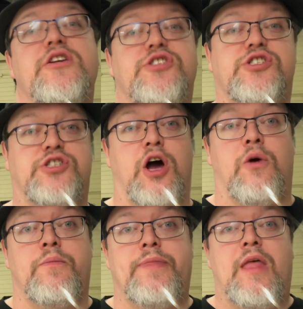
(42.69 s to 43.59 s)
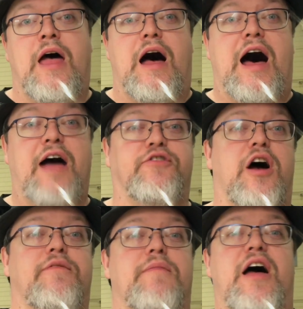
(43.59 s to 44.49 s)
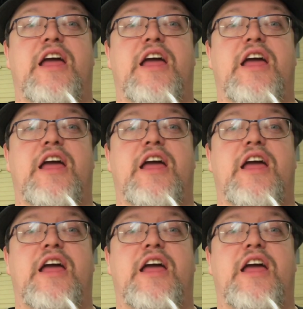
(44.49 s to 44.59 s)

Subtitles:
So, I've got